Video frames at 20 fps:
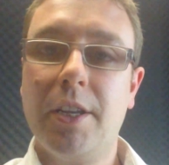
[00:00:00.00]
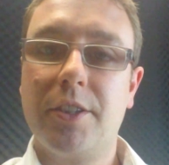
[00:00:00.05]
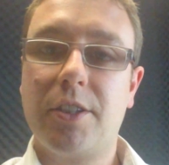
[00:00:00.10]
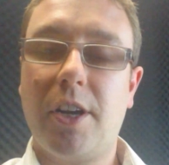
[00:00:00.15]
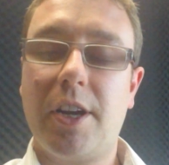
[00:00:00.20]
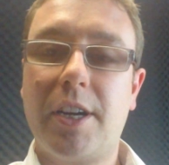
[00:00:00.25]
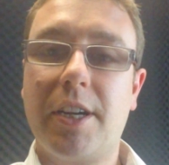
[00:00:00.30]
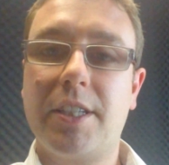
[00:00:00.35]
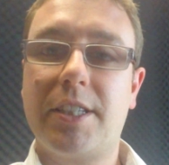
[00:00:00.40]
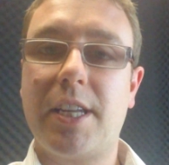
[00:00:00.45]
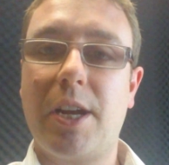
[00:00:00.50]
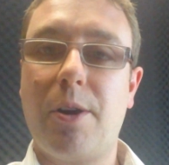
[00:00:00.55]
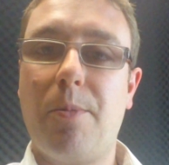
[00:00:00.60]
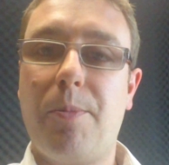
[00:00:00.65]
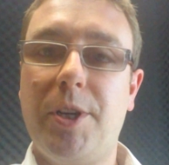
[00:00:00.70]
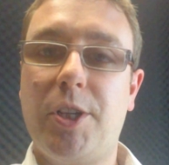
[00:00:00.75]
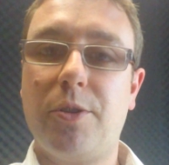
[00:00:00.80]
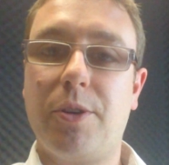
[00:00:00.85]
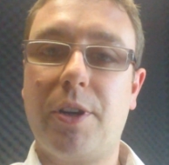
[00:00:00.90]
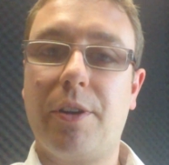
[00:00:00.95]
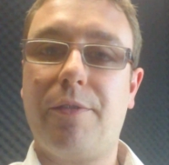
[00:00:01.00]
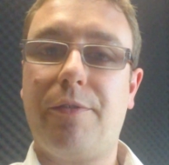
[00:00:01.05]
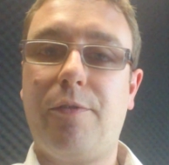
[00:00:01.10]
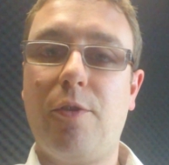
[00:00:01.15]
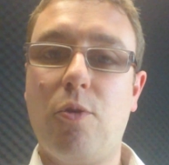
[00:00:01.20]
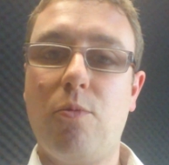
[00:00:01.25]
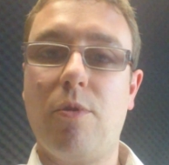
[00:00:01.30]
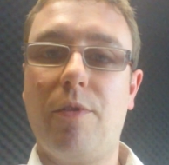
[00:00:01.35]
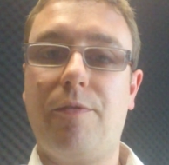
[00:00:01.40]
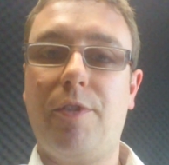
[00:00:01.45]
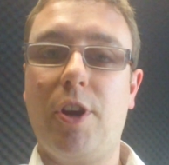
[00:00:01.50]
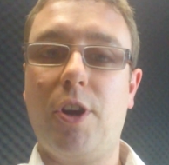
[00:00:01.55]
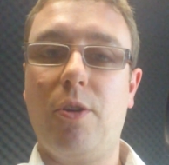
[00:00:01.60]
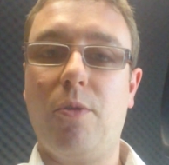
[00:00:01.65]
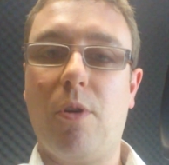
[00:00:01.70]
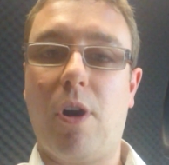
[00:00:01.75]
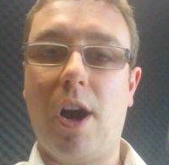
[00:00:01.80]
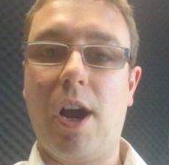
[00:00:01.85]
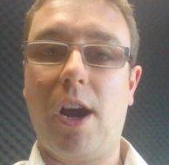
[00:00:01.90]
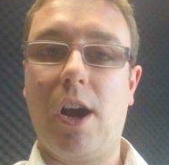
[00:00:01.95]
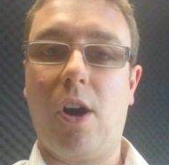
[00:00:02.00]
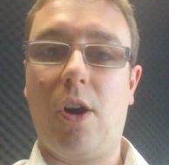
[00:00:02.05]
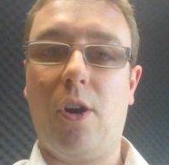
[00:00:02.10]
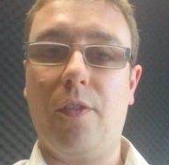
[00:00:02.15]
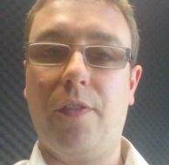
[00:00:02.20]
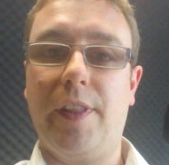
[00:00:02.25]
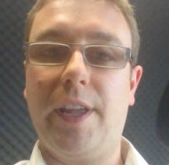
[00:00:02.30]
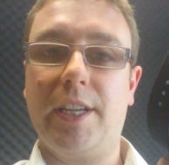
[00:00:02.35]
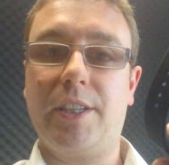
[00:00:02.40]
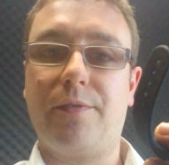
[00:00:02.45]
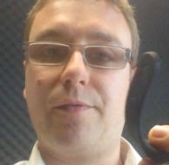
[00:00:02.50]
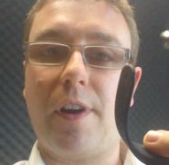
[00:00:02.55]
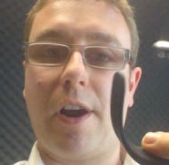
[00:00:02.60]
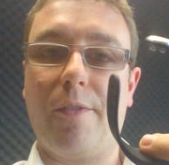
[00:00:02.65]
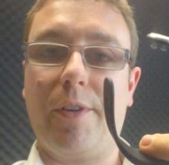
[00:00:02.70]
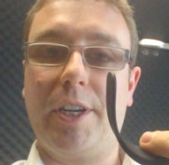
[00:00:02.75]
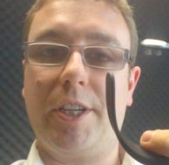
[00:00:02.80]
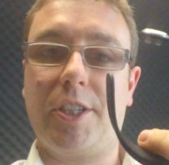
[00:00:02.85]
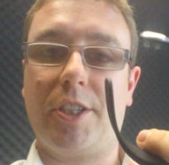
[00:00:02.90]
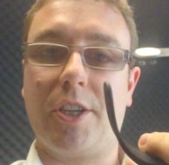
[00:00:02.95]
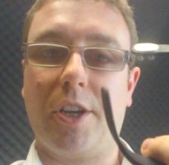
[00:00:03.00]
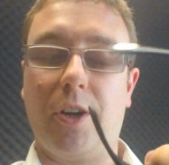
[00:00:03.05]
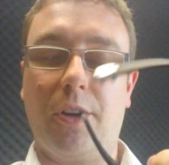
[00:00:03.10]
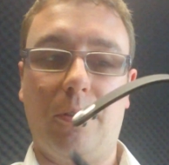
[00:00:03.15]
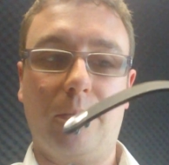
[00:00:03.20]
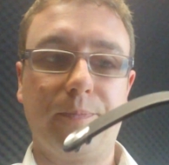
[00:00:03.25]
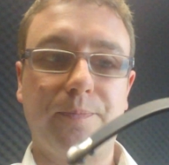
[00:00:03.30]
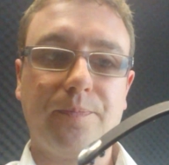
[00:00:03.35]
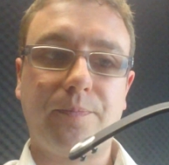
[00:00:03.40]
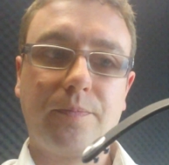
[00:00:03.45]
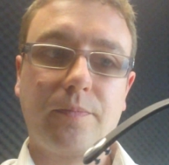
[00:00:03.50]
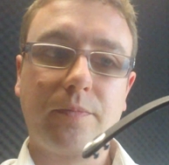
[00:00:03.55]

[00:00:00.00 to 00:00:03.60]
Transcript: So like I say, we'll be doing a full review on this very soon.